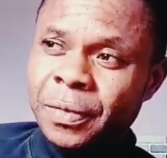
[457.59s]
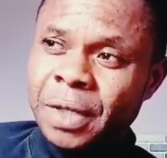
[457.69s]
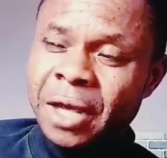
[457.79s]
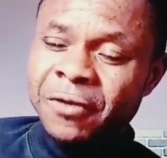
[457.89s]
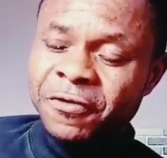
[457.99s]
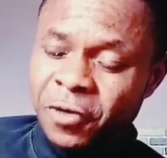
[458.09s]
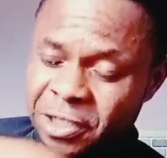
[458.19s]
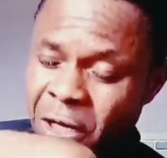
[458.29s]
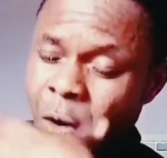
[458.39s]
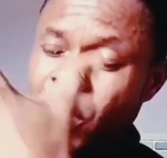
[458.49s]
And for
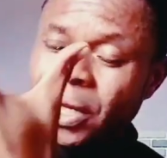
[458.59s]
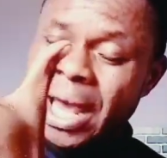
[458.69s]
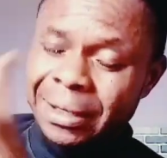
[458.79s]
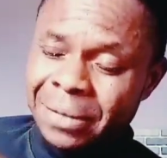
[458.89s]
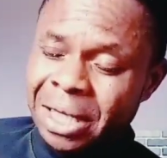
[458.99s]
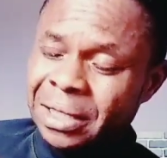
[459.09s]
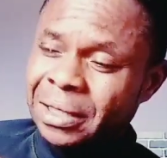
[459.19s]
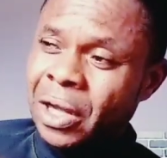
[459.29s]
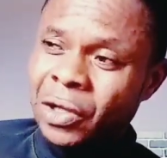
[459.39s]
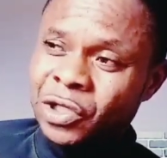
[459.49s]
someone like me,
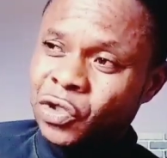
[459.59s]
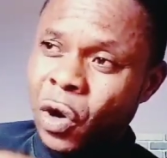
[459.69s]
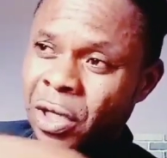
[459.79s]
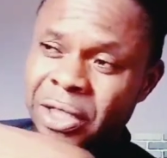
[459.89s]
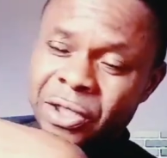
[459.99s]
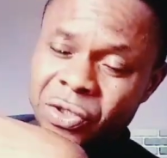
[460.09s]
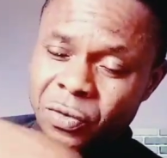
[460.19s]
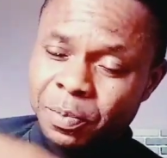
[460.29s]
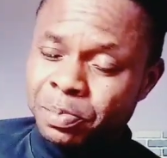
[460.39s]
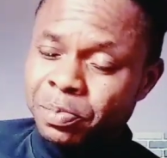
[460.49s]
struggling
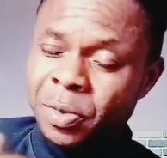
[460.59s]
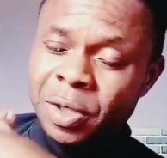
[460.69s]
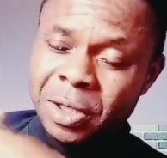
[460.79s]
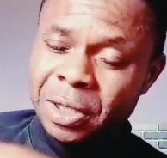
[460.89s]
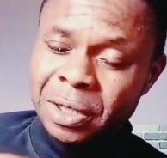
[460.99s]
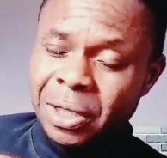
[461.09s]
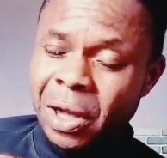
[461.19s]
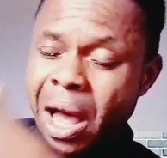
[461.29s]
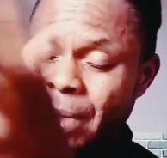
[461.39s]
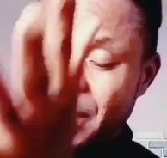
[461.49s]
to,
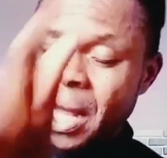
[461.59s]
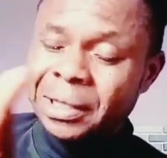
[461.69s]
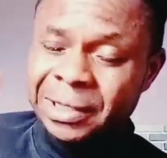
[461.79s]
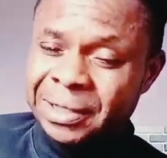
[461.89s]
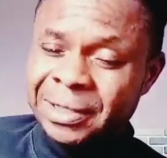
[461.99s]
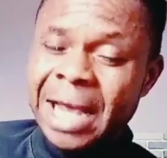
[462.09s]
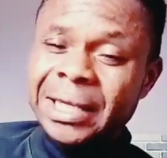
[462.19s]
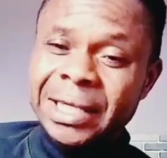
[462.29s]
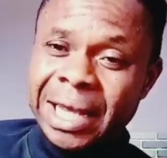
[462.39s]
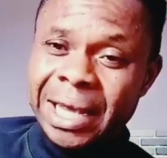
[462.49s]
I'm not
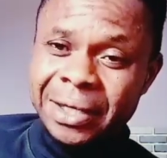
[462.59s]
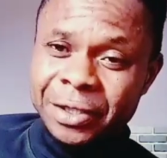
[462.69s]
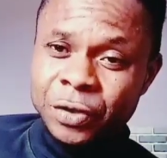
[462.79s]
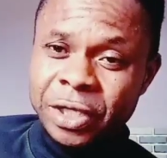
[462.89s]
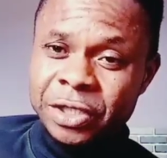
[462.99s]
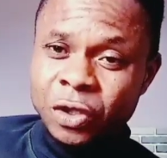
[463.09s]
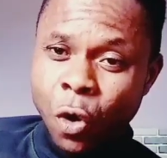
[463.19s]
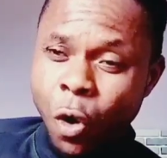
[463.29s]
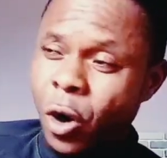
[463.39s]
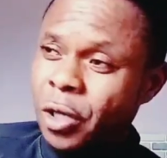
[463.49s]
dedicated to this
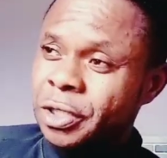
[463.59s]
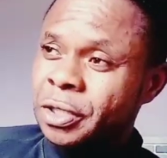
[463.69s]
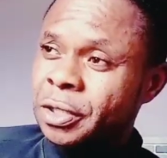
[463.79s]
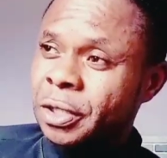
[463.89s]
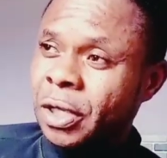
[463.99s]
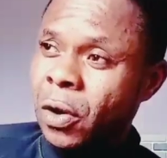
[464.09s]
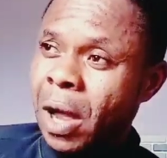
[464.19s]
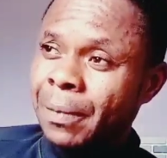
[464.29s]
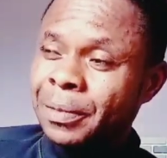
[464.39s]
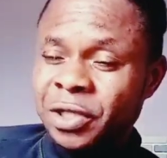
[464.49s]
course.
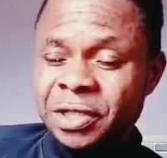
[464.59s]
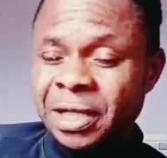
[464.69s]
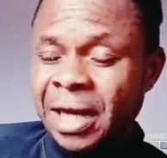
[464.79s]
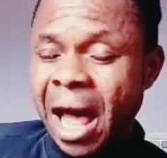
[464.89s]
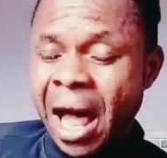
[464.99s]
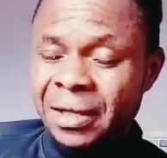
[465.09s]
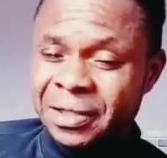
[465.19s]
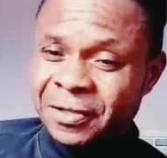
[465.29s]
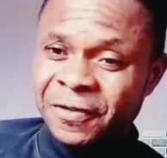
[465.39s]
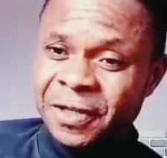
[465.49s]
I'm just an
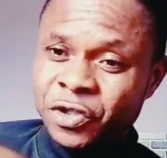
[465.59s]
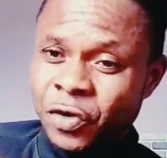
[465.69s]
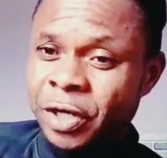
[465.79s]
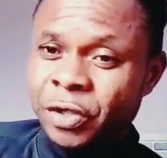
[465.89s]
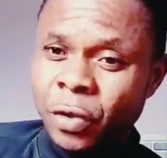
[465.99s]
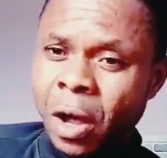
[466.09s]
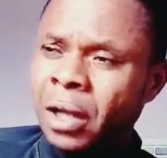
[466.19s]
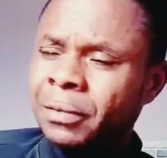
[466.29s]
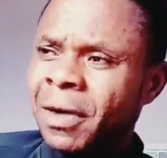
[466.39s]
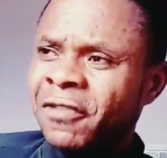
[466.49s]
activist trying to
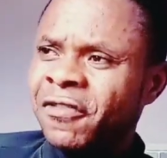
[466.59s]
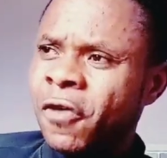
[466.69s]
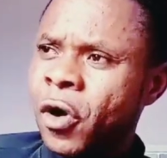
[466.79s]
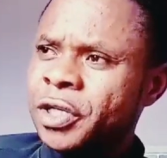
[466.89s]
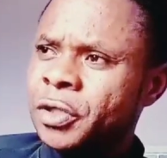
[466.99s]
add my voice.